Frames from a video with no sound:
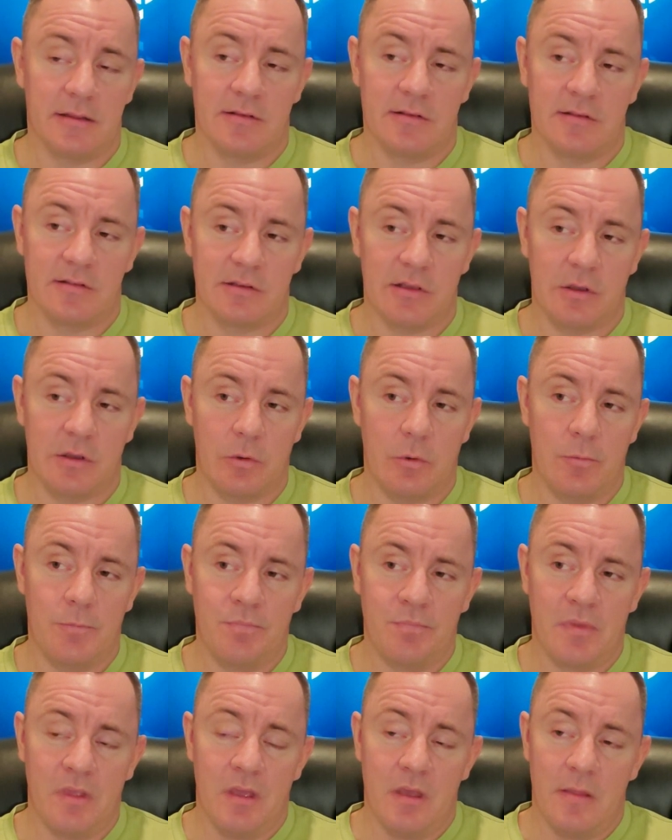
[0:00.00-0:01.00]
So
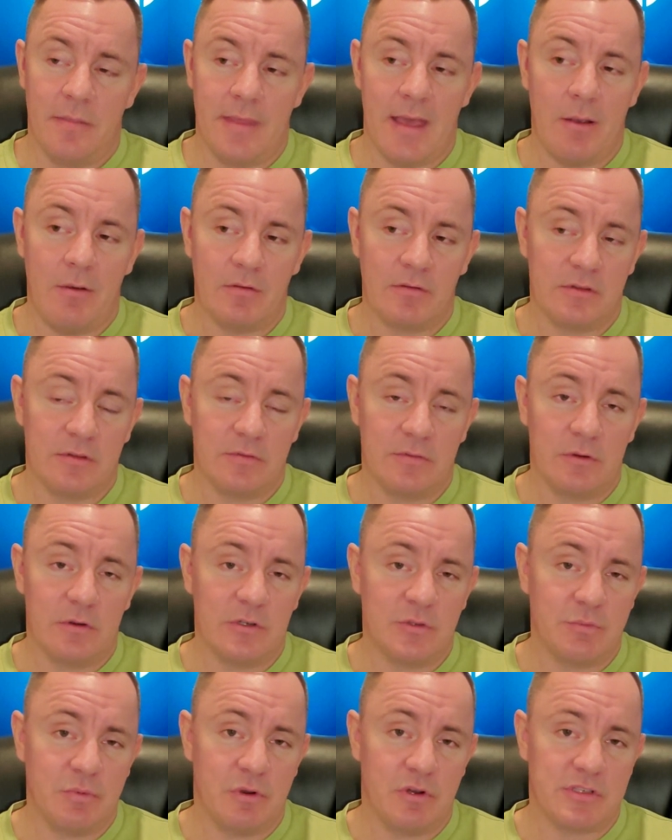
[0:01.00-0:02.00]
that was the
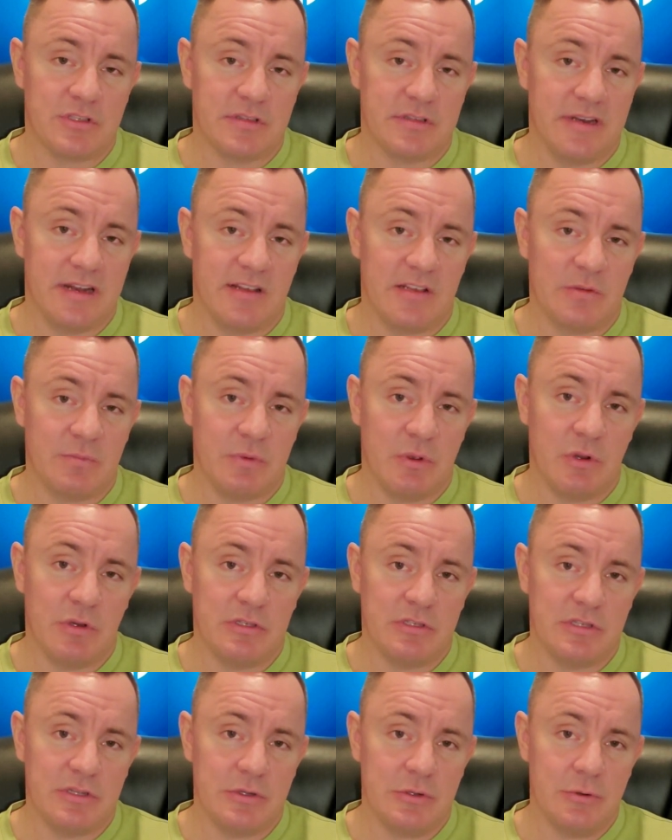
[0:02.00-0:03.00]
first person that I
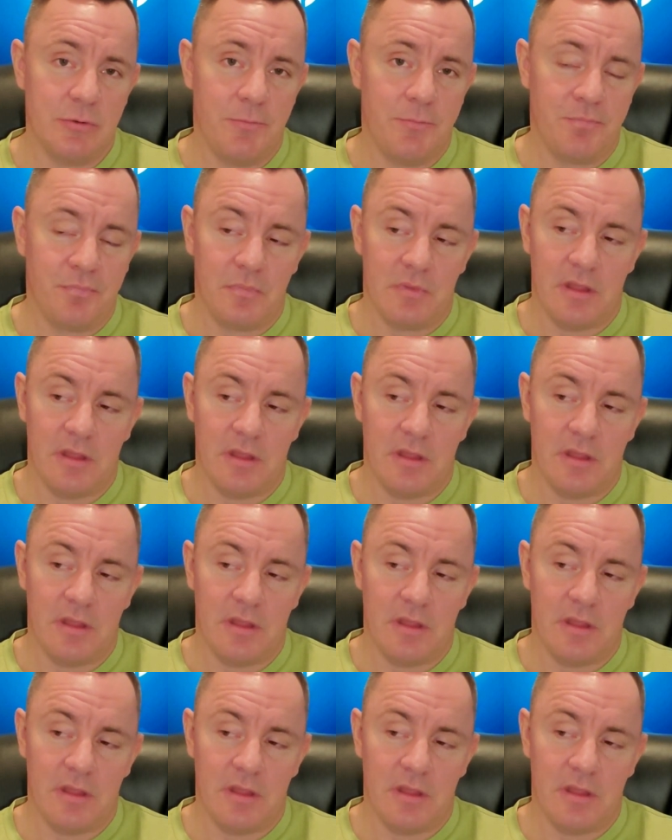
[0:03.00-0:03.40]
spoke to,